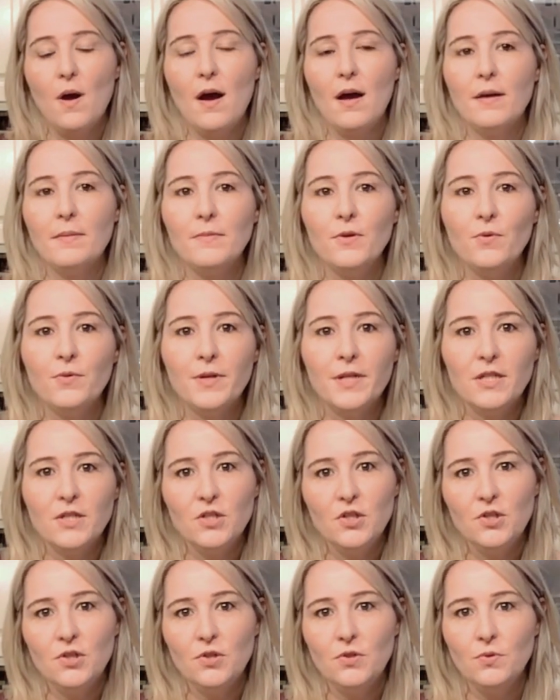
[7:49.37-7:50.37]
I'm going
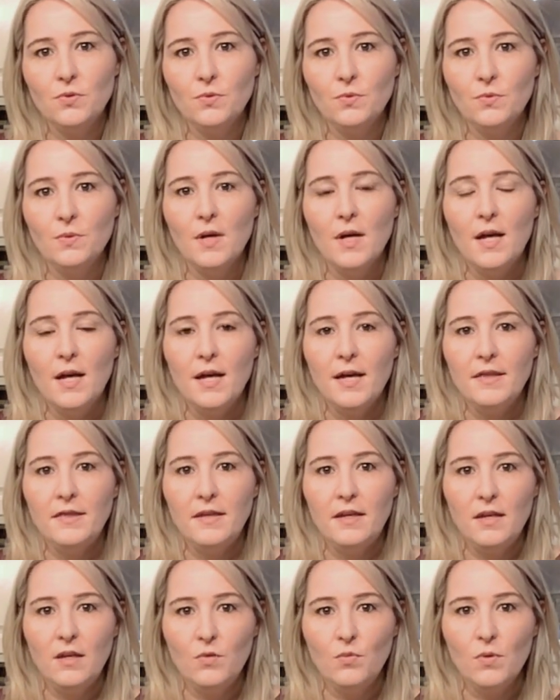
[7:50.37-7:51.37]
to do
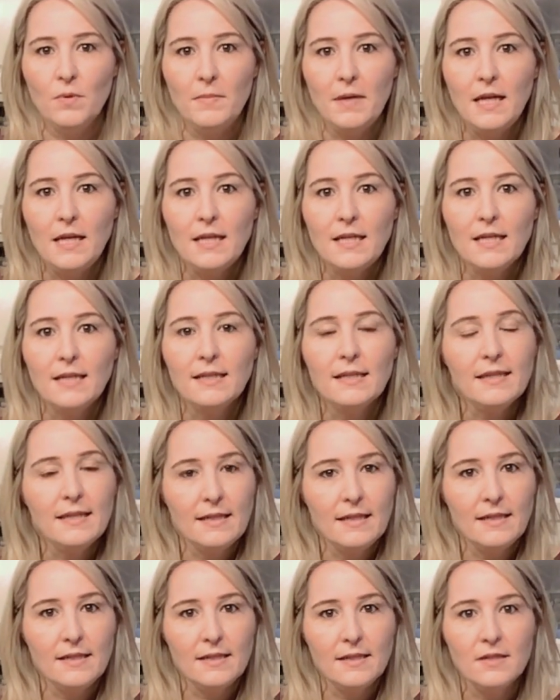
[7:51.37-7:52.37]
the remaining
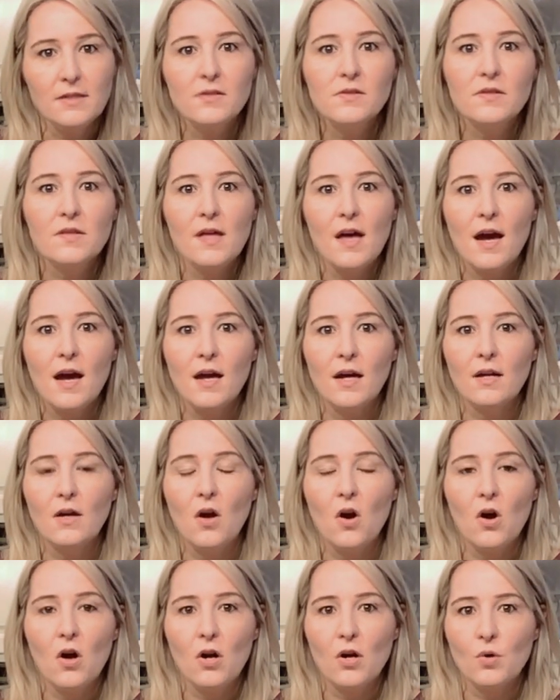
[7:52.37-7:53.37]
things that
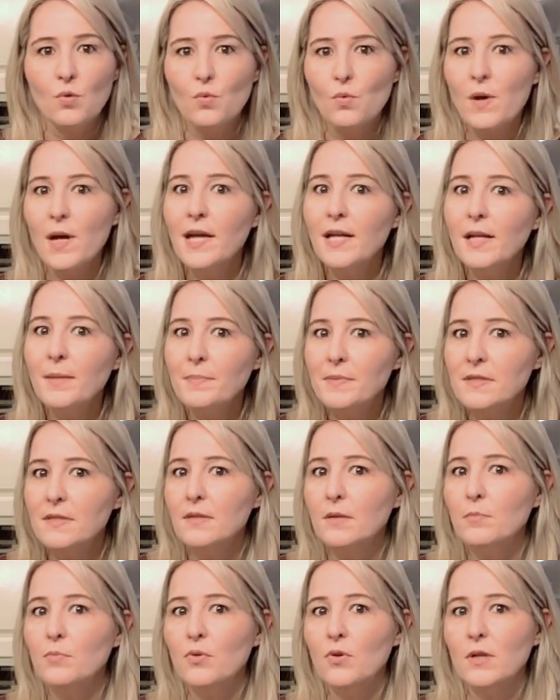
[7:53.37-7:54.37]
are right up
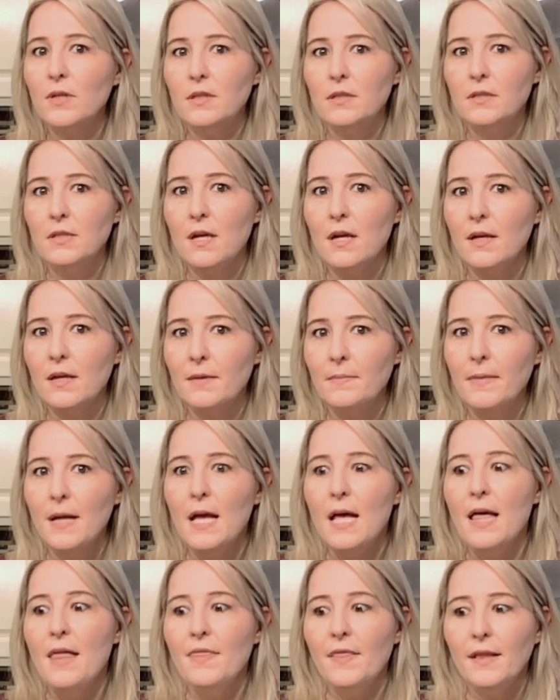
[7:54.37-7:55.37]
until party time,
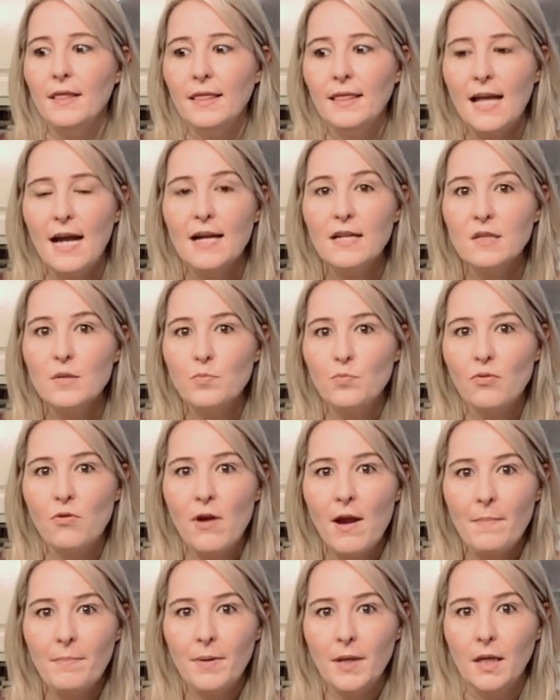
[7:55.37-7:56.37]
the last
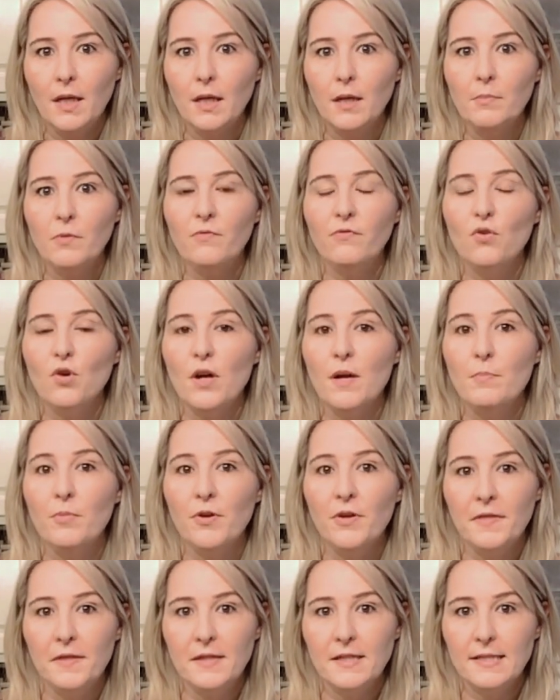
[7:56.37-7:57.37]
prepping before I
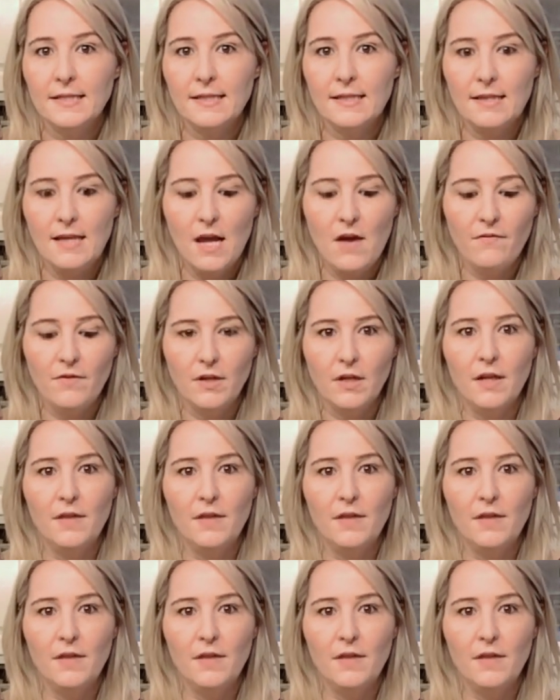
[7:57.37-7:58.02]
put things in the oven.